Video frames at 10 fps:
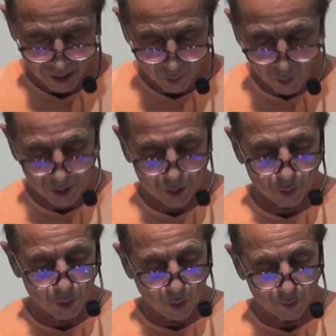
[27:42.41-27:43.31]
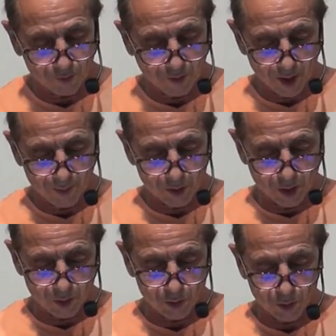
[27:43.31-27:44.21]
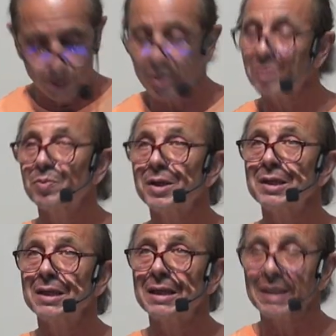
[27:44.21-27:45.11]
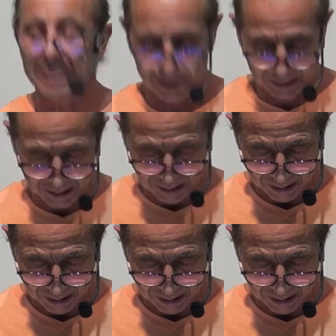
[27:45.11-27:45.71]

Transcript: One to his own farm, another to his business.